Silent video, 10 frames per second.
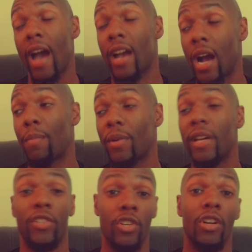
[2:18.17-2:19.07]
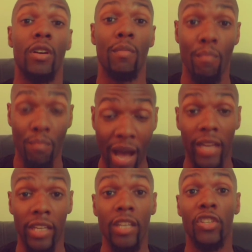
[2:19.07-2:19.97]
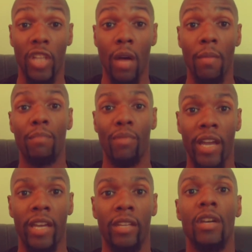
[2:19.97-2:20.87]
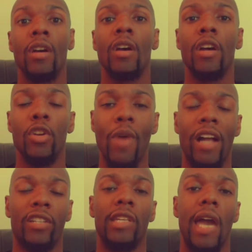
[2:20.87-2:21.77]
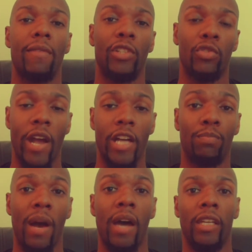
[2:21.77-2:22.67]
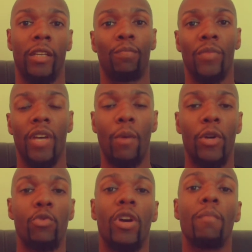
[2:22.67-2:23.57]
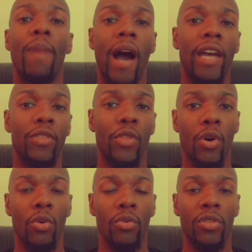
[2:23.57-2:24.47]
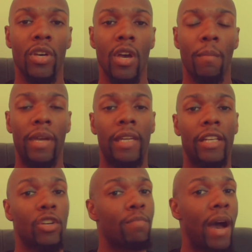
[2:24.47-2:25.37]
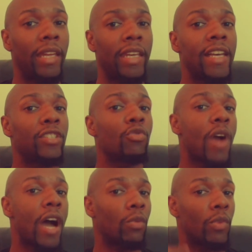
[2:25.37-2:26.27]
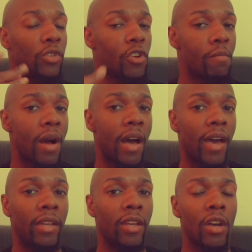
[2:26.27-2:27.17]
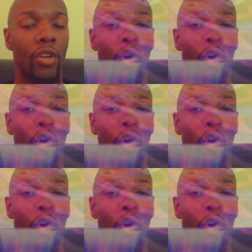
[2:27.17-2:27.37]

IHOP into your body, stomach, brain, you actually have a trash body. And when you combine those, being that your body is the conduit to your mind,